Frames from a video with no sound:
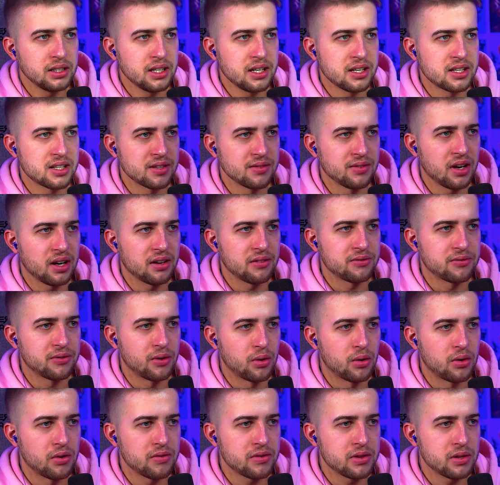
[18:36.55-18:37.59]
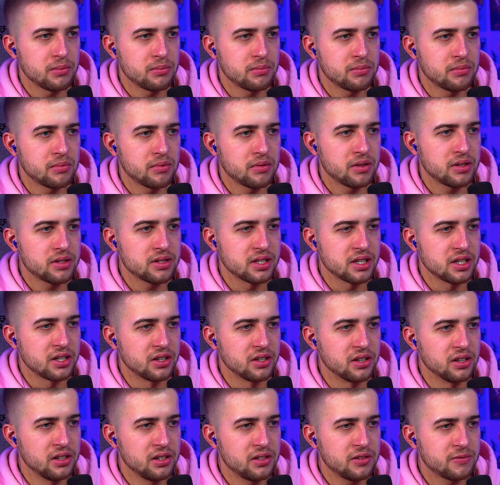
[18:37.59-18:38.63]
He survived four of them. Is he
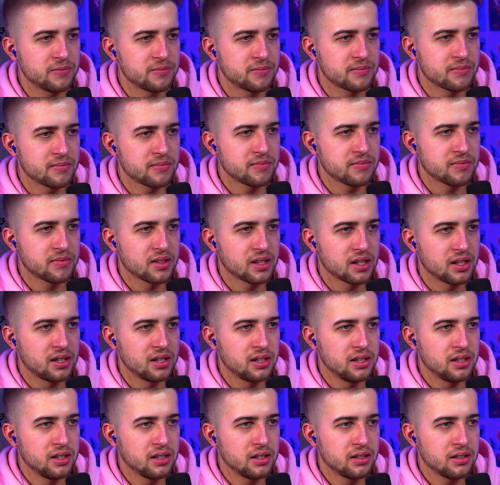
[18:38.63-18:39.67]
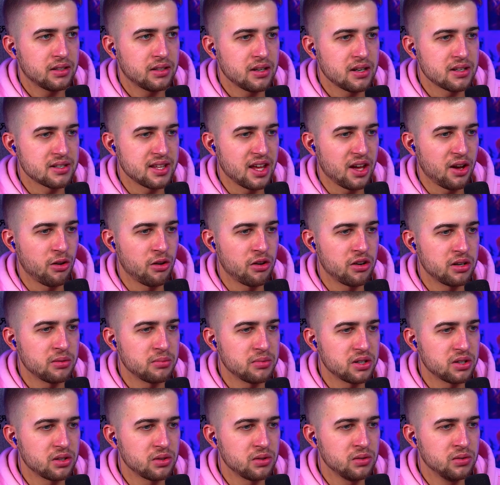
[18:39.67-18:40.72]
good? Does that hurt
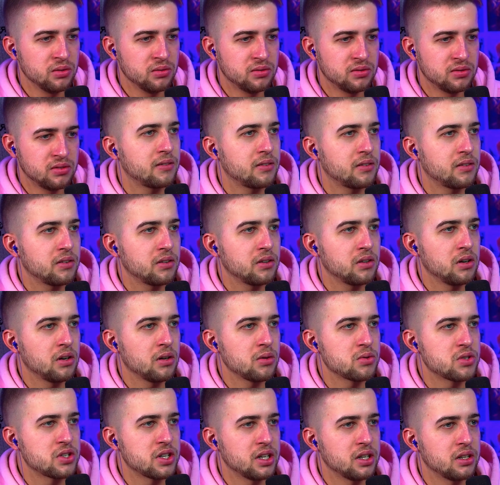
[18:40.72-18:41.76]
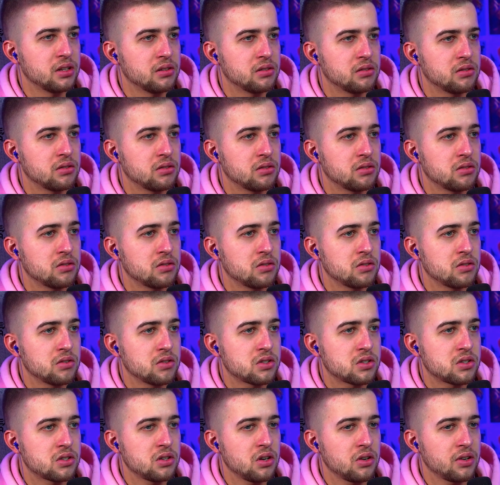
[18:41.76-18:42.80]
him at all? Oh shit.
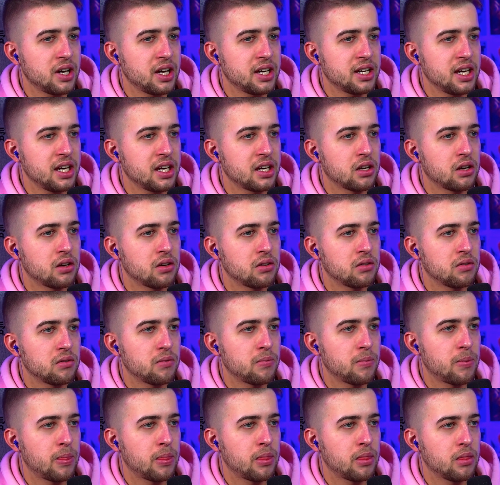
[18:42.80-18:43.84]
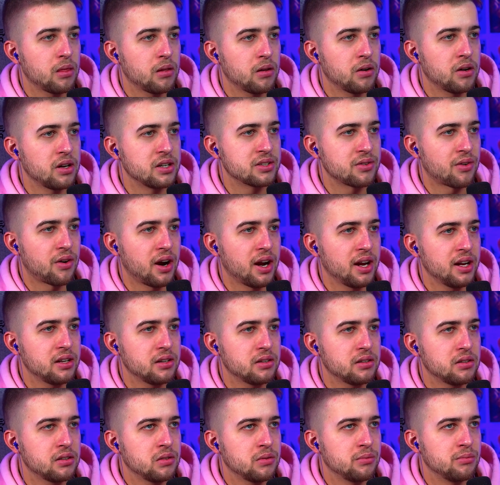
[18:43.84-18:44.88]
So good, King. He's right.
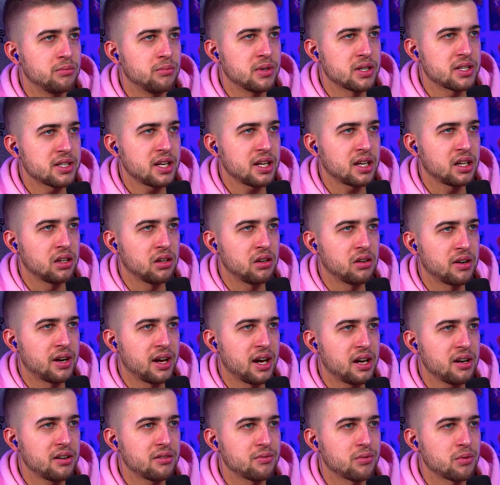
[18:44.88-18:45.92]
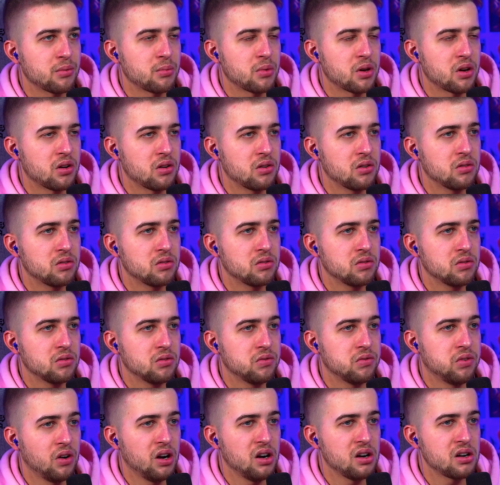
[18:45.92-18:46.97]
Must take a lot out of him though.
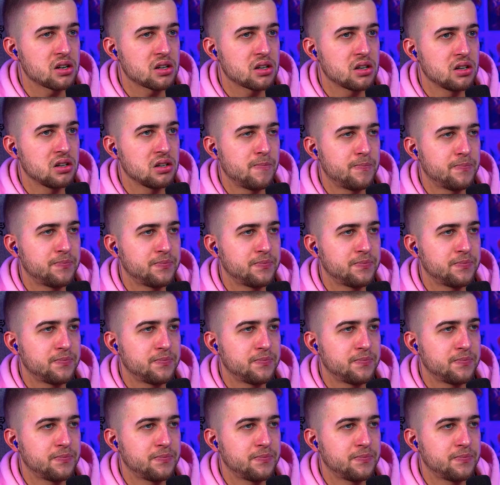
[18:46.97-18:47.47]
Fuck.